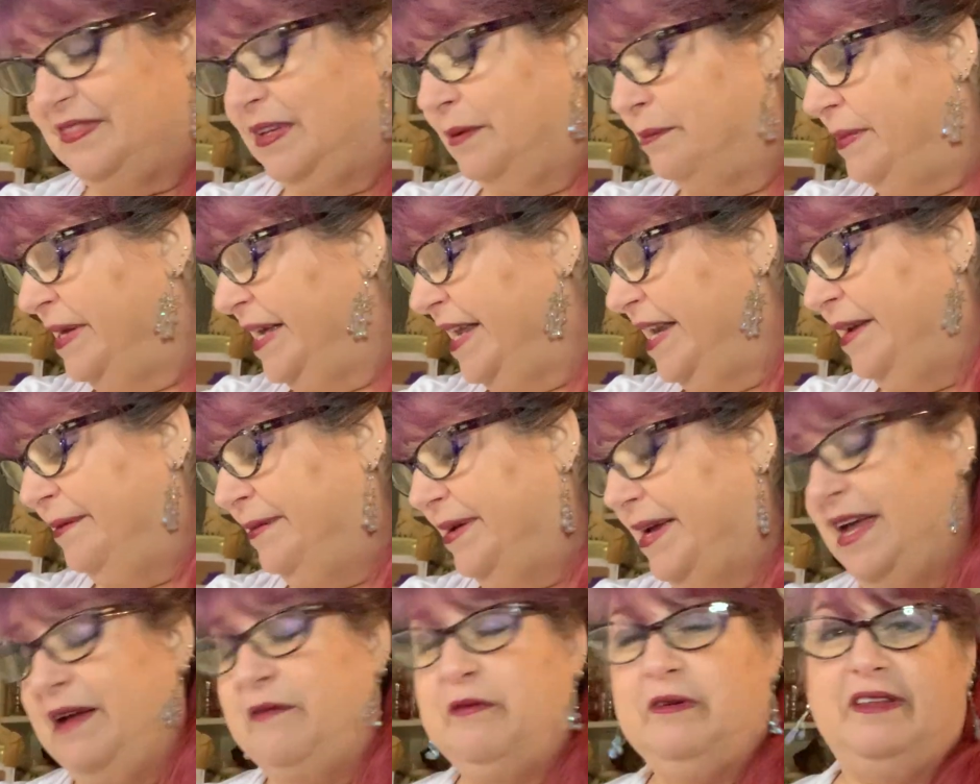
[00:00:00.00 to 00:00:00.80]
But
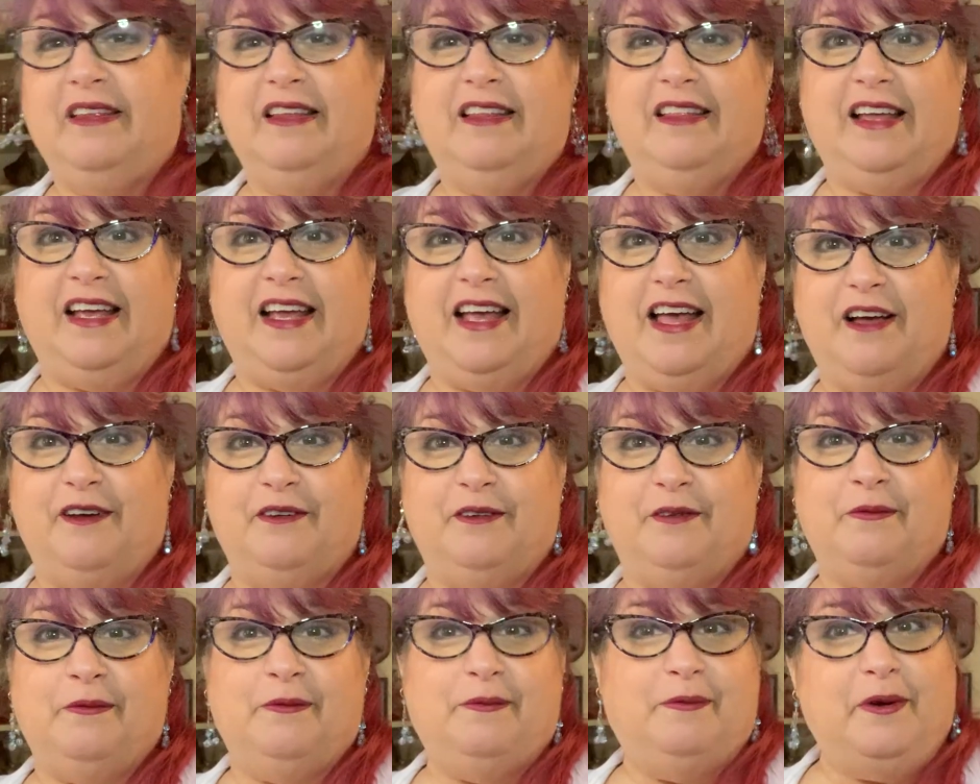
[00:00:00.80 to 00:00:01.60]
anyway, I really like
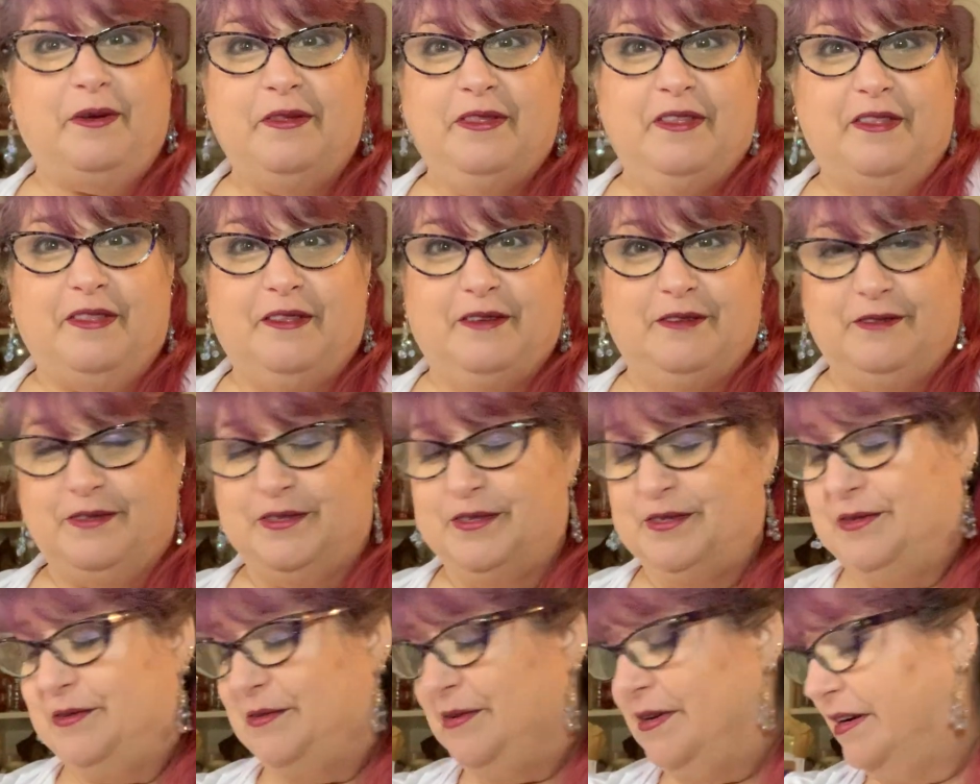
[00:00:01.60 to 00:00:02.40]
how both of those
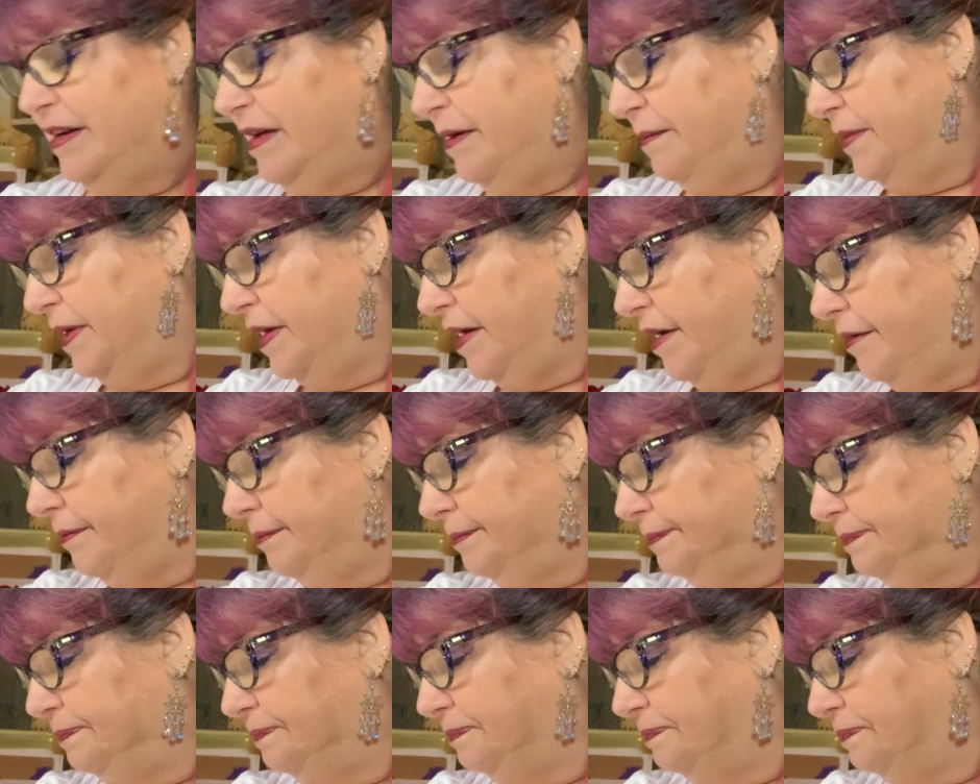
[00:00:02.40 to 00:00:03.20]
two are coming out.
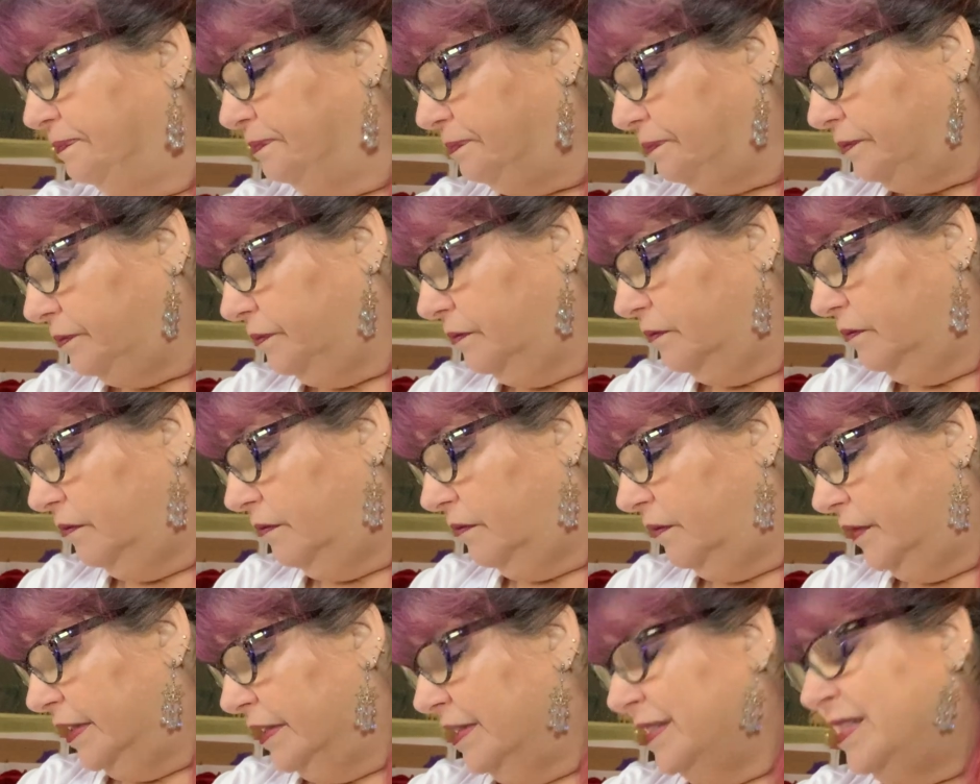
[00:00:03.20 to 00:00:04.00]

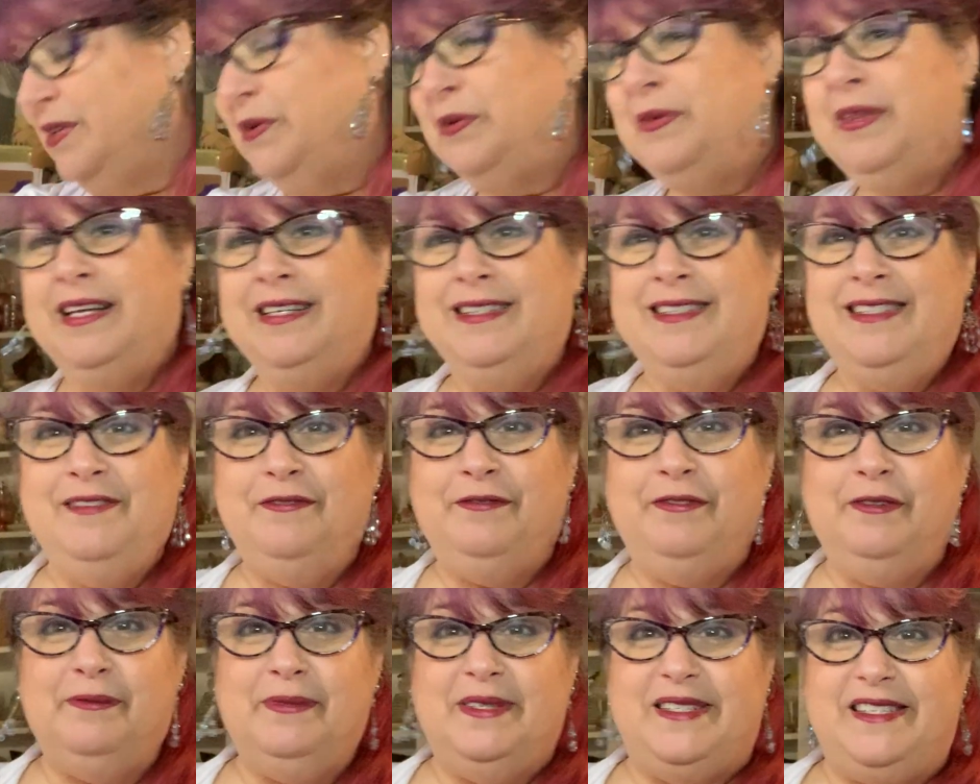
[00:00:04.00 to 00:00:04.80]
So that's it
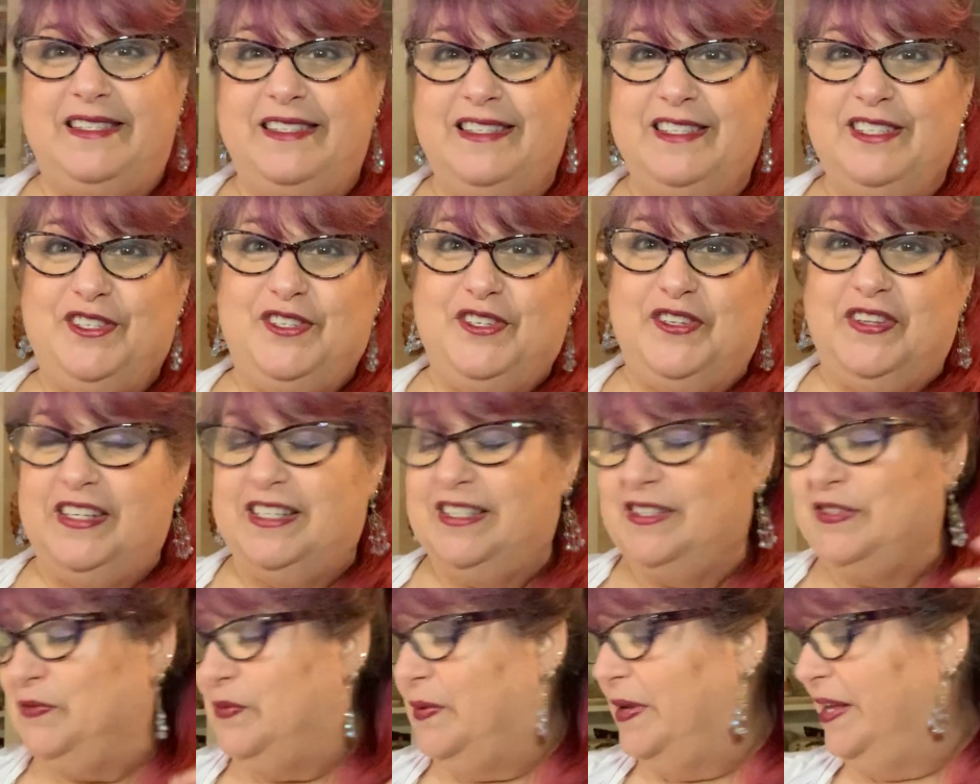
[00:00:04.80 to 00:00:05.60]
for my stitching
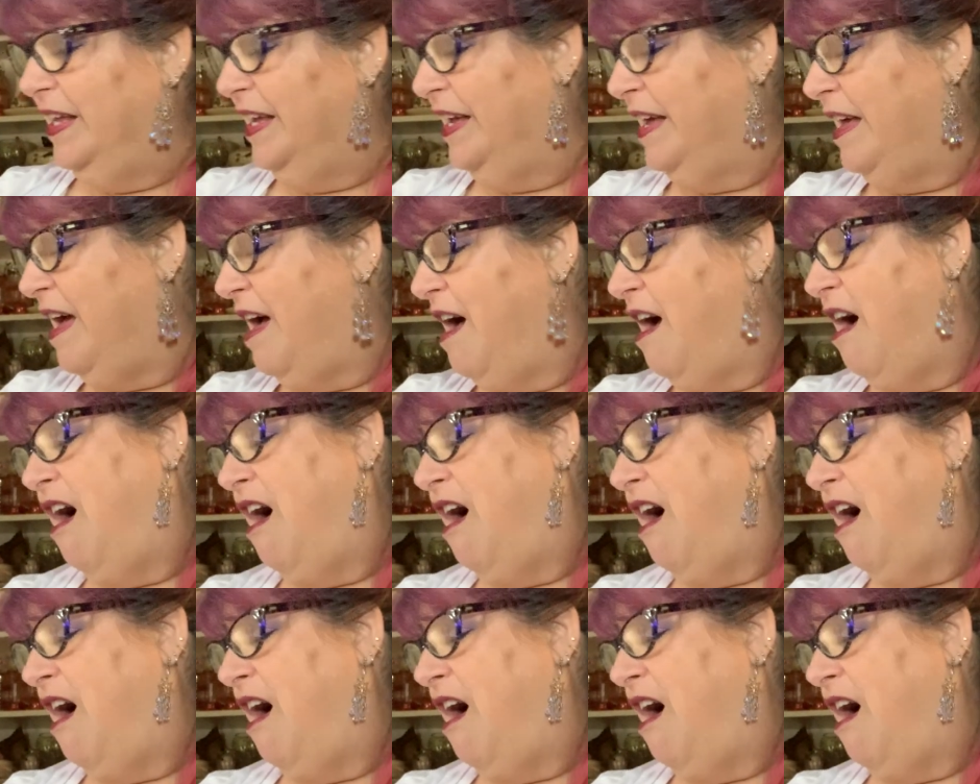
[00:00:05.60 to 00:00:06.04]
this week.